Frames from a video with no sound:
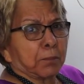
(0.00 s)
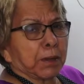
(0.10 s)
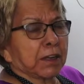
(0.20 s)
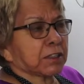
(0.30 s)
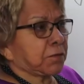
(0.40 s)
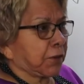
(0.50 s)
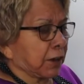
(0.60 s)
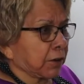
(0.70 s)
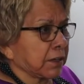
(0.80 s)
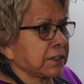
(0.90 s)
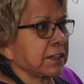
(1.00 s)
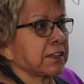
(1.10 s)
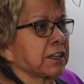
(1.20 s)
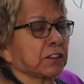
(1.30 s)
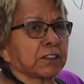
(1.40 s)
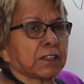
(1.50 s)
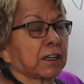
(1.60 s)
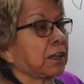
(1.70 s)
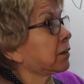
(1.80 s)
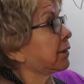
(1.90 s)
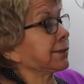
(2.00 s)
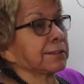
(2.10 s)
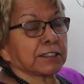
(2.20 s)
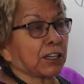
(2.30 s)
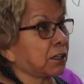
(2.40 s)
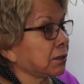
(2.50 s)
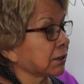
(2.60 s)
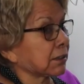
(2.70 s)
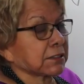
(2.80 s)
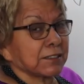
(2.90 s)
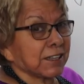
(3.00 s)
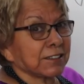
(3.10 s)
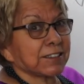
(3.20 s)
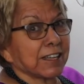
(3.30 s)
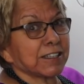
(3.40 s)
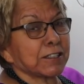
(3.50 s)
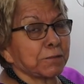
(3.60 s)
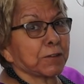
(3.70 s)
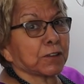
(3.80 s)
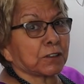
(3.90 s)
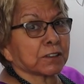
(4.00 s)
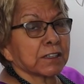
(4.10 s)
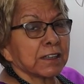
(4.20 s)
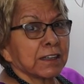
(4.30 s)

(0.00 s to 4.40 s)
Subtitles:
but it's very detailed in the color, and it's not that difficult.